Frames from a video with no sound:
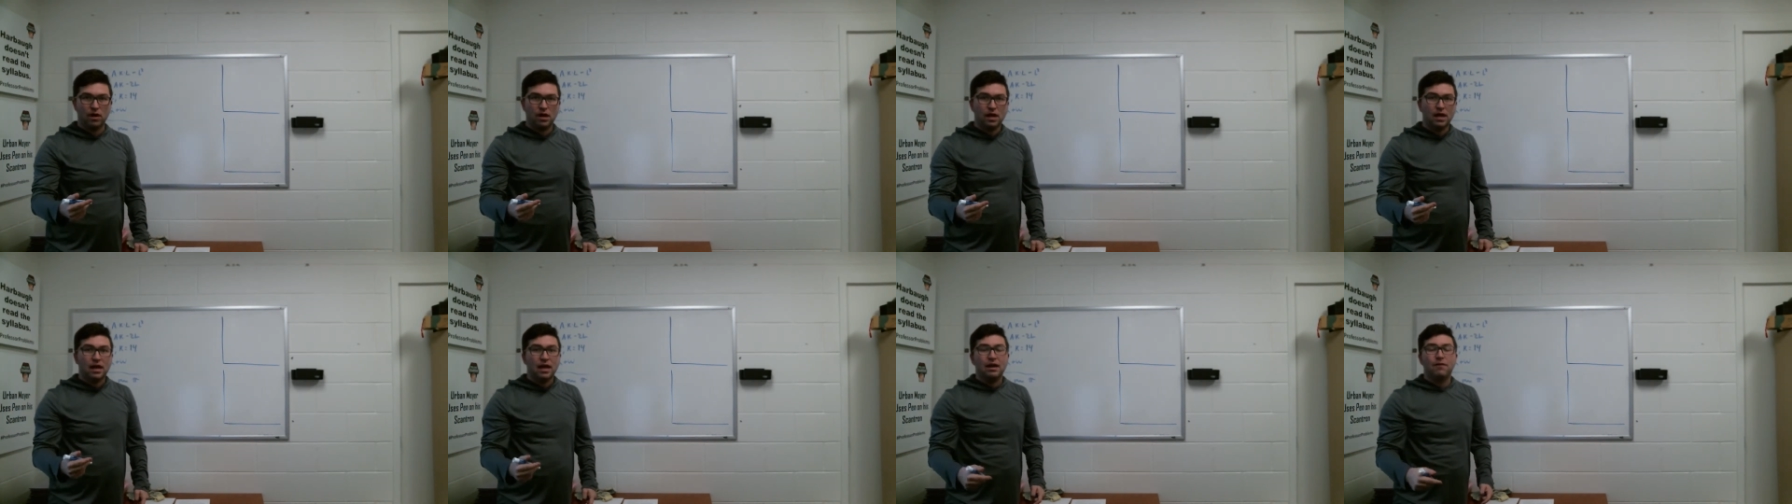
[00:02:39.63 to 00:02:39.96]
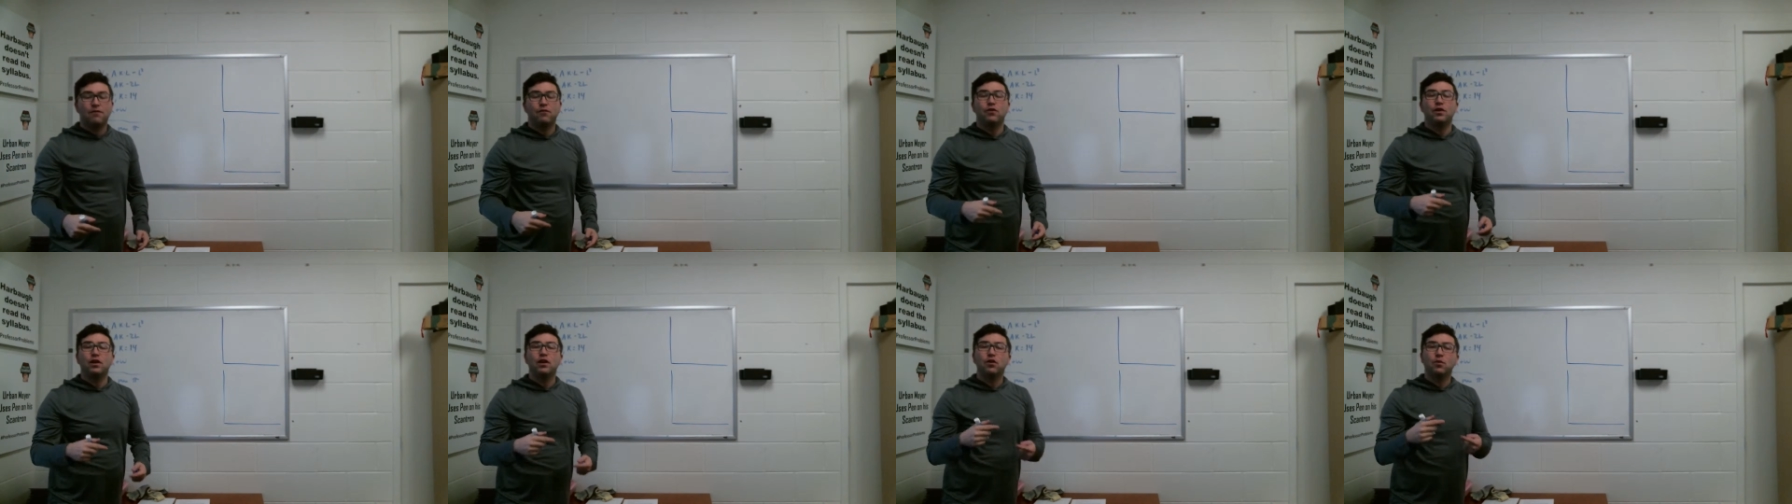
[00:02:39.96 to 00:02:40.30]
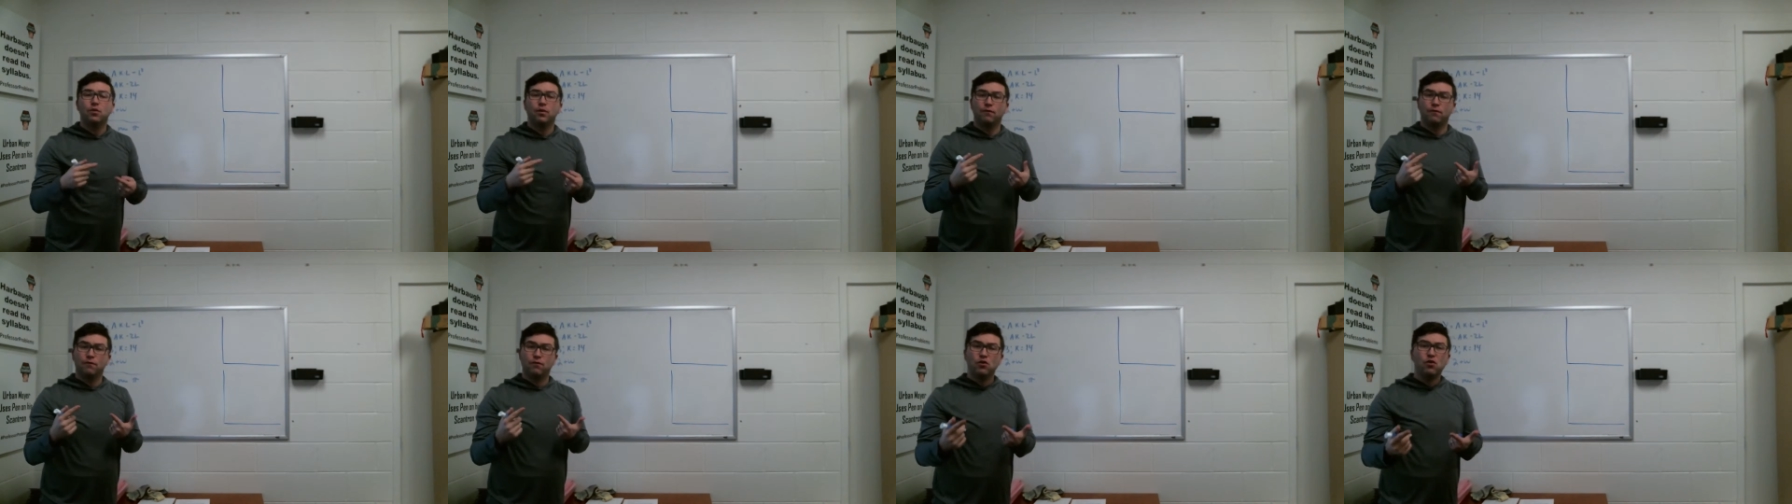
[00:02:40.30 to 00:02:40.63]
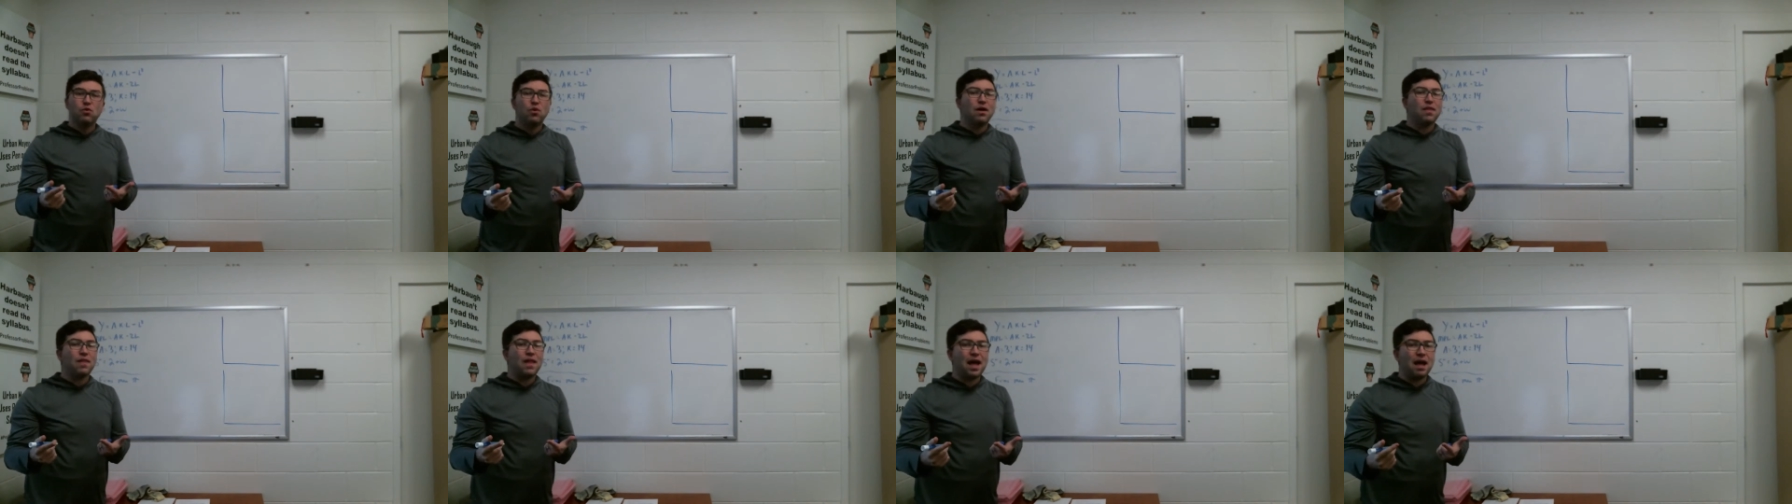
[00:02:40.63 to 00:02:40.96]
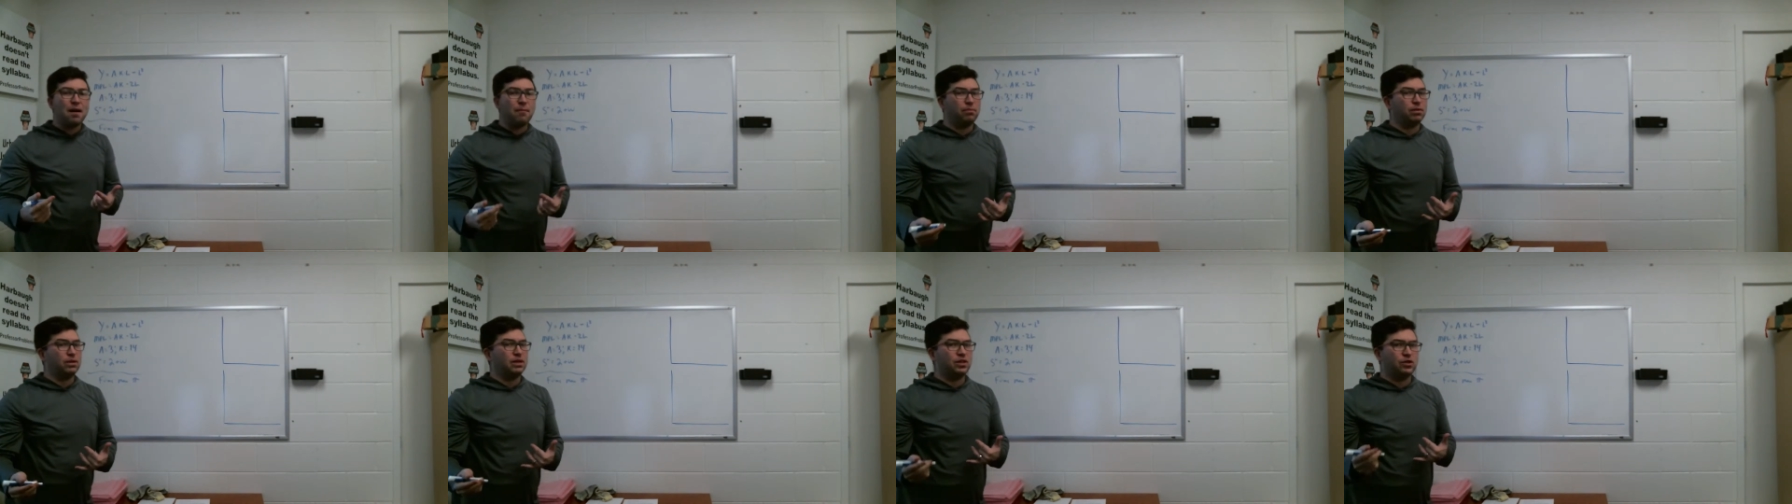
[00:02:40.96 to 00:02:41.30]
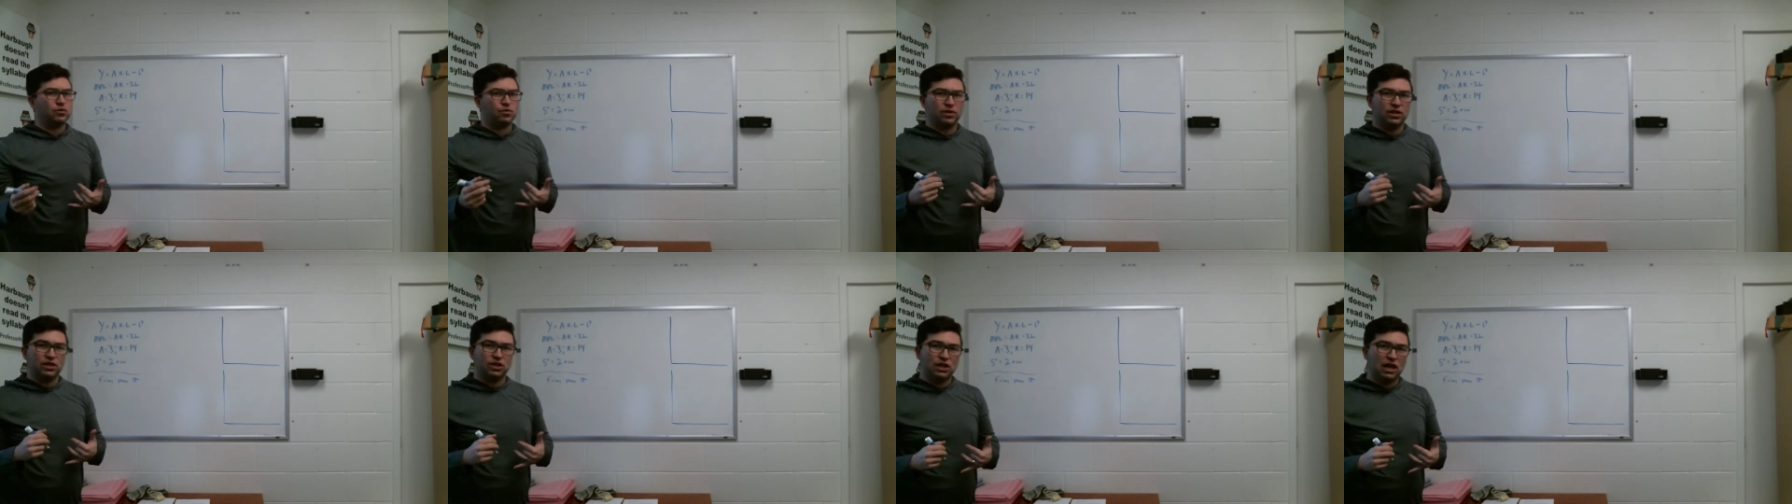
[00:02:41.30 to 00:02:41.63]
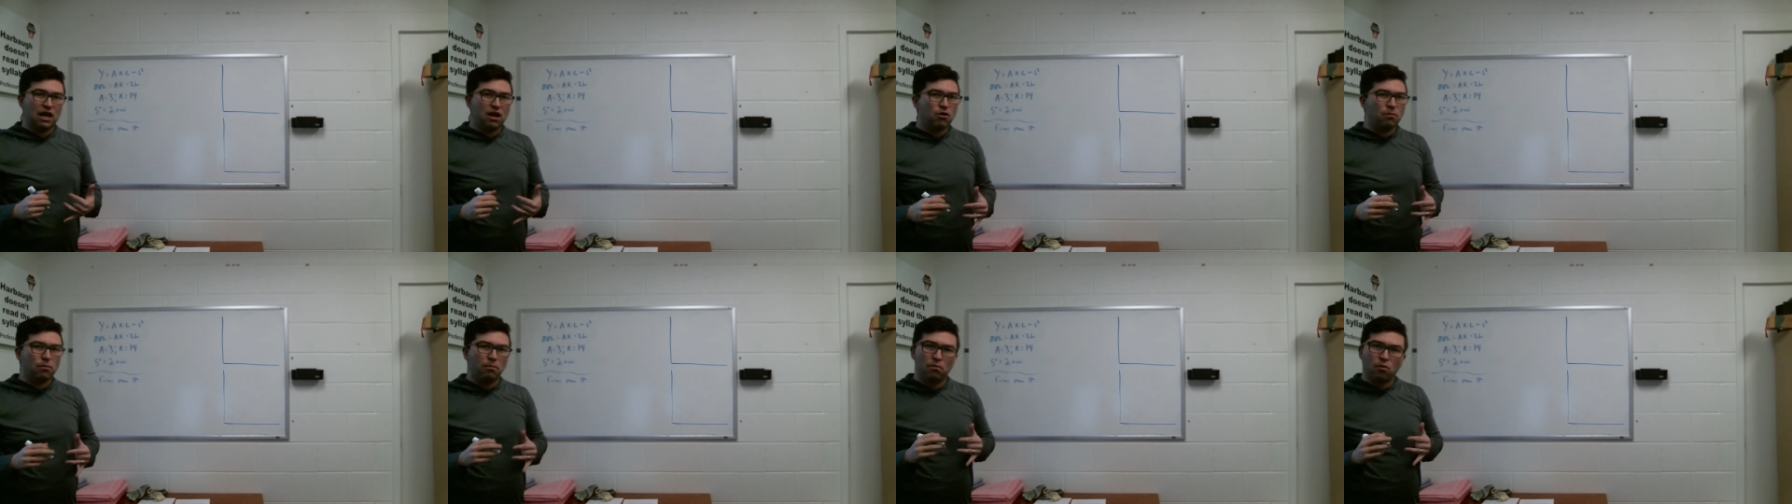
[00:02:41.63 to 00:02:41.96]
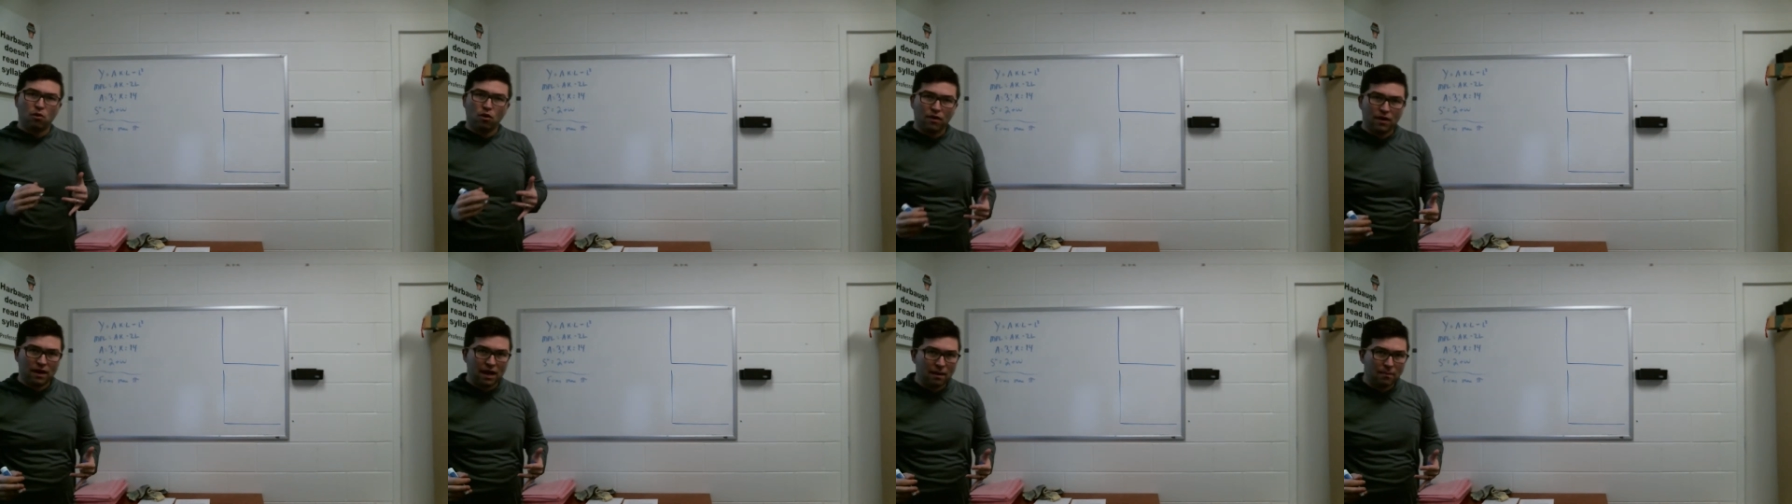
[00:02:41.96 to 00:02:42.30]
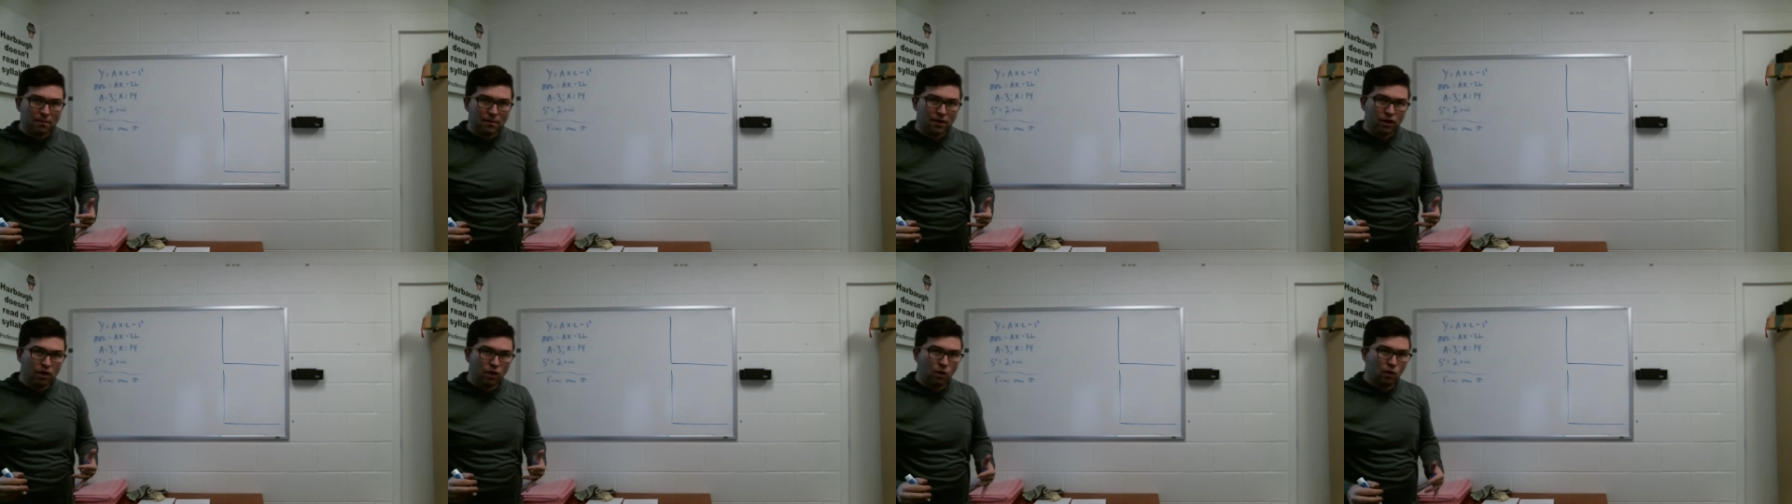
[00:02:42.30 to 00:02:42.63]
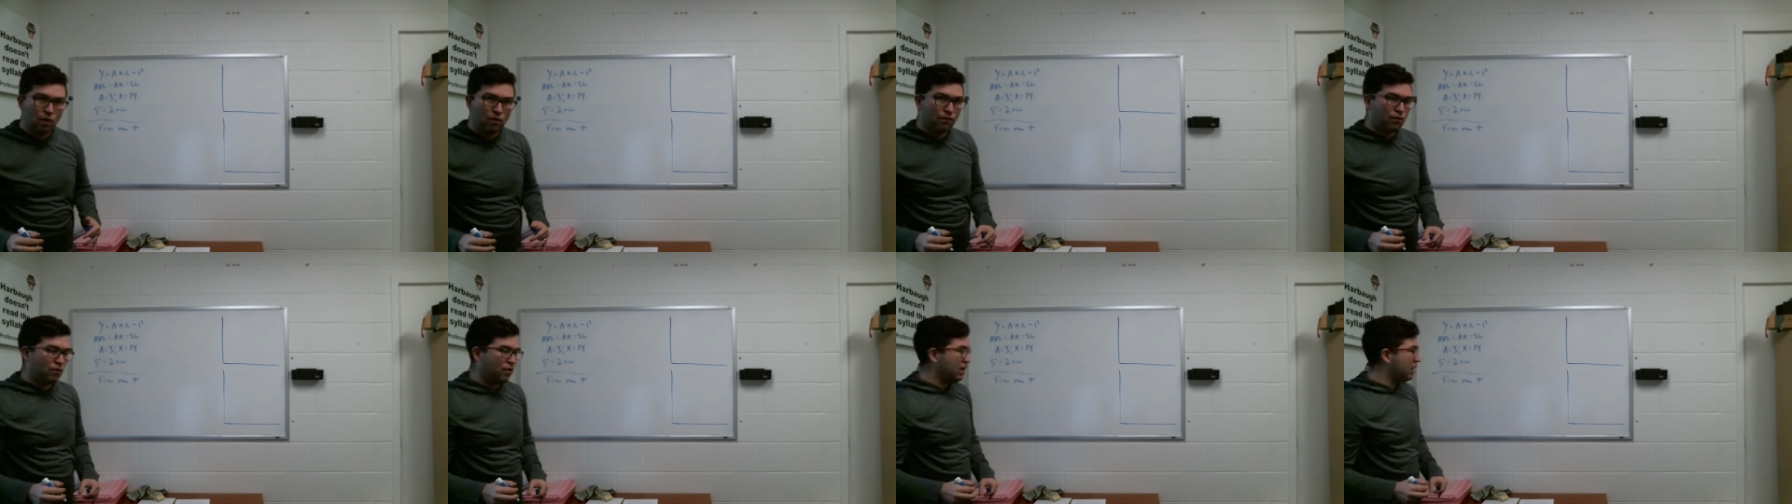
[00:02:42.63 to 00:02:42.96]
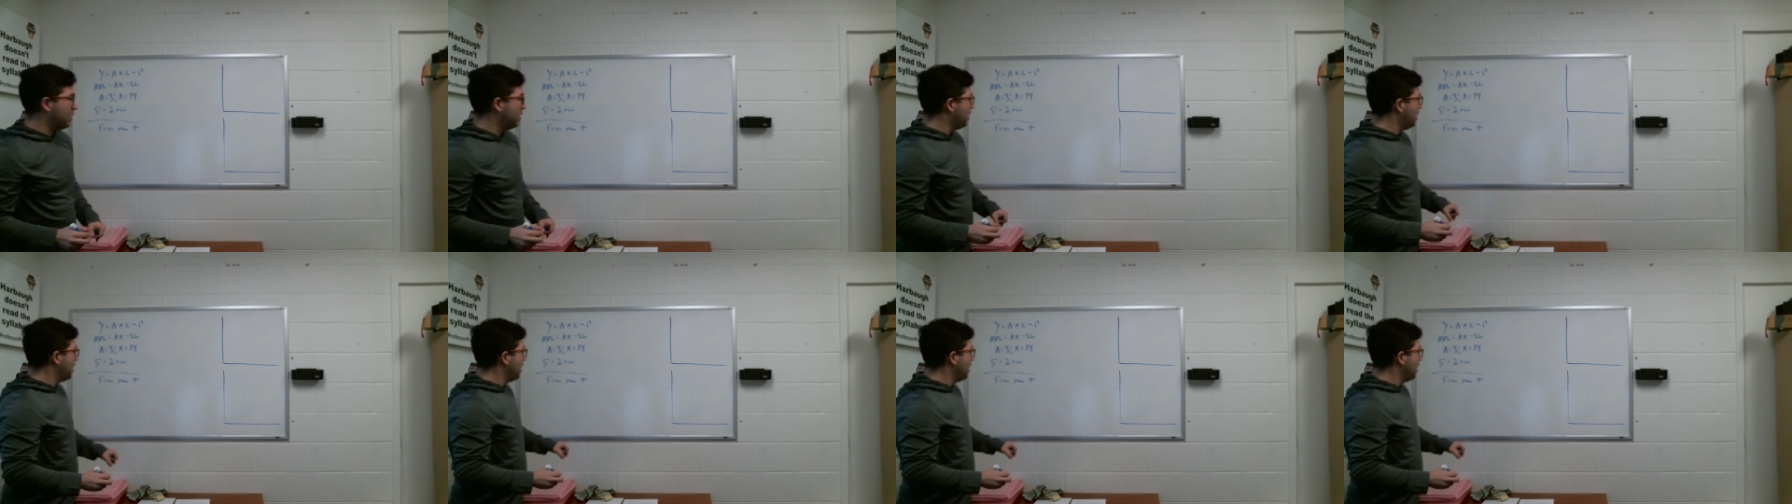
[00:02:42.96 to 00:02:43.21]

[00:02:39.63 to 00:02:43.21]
If you need a review on that, please reach out. I'm more than happy to go over it.